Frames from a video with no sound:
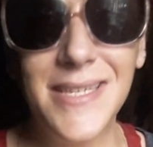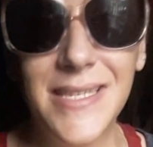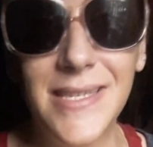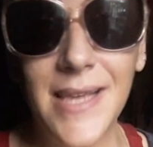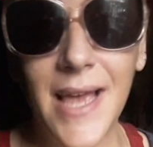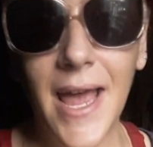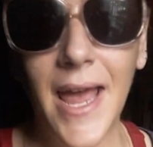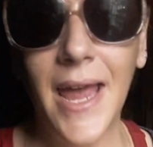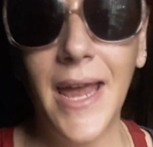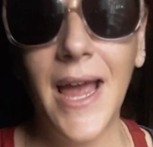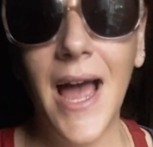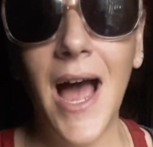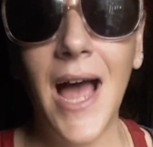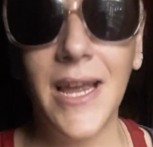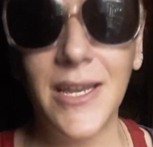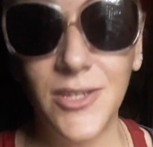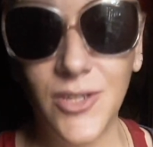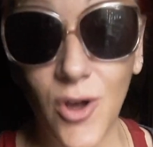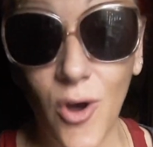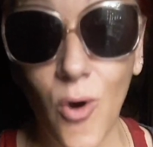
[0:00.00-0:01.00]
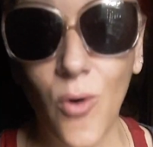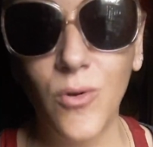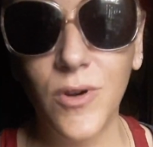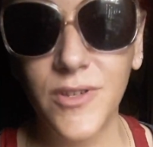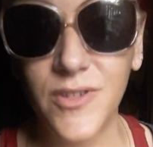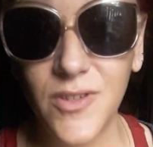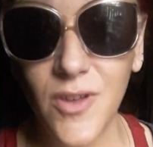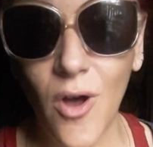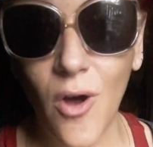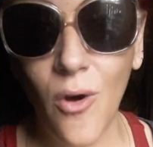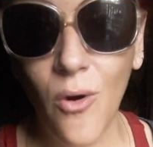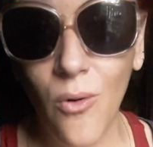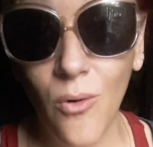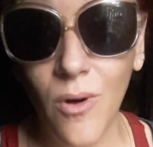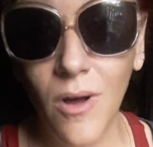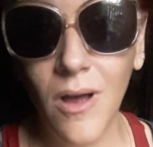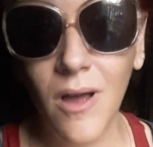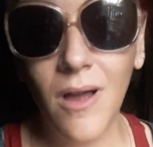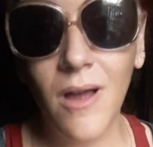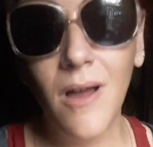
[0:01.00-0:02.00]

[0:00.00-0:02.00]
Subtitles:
say I told so?